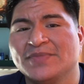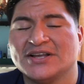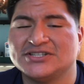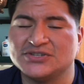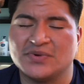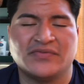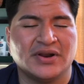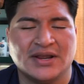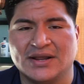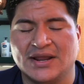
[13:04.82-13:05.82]
Since we're
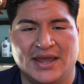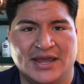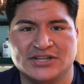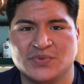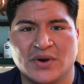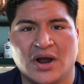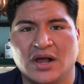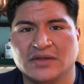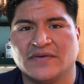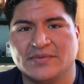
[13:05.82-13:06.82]
running in an age where
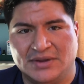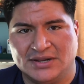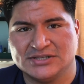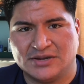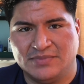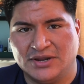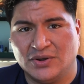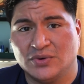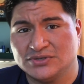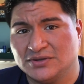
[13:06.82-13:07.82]
all of our meetings are being
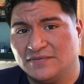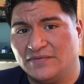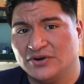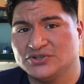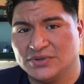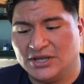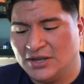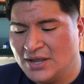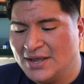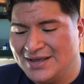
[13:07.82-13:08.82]
hosted virtually,
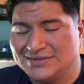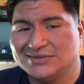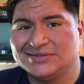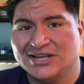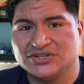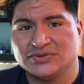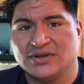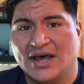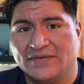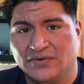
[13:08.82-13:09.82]
it's essential to
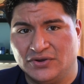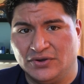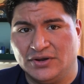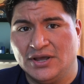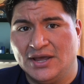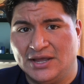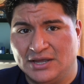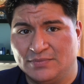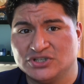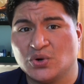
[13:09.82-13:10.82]
have good
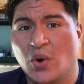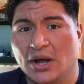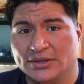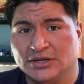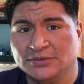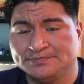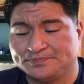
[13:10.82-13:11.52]
image quality.